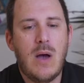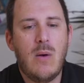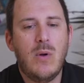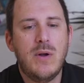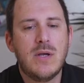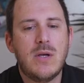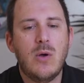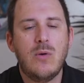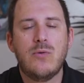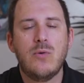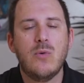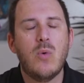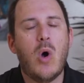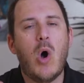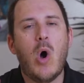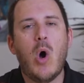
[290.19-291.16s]
I want to go
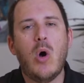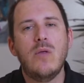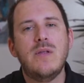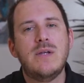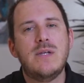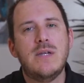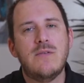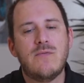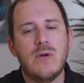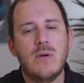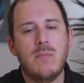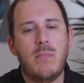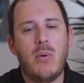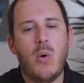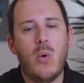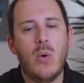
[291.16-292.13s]
through all the
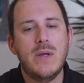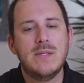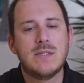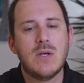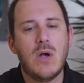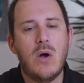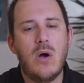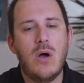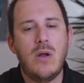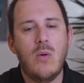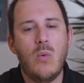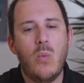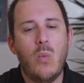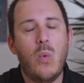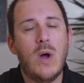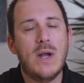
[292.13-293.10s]
different points on
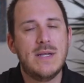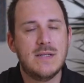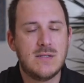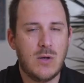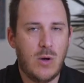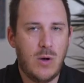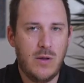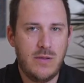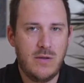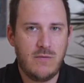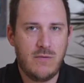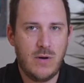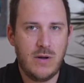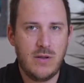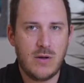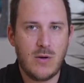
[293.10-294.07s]
what is on the
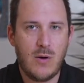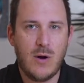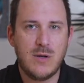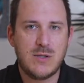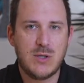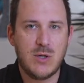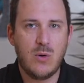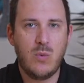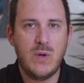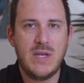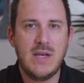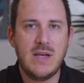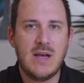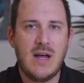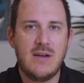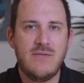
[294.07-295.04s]
front of the card so we
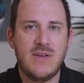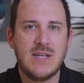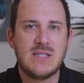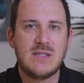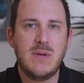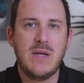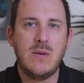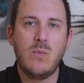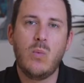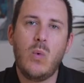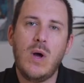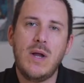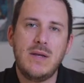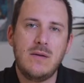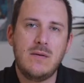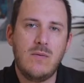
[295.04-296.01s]
can kind of explain
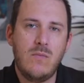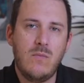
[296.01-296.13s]
what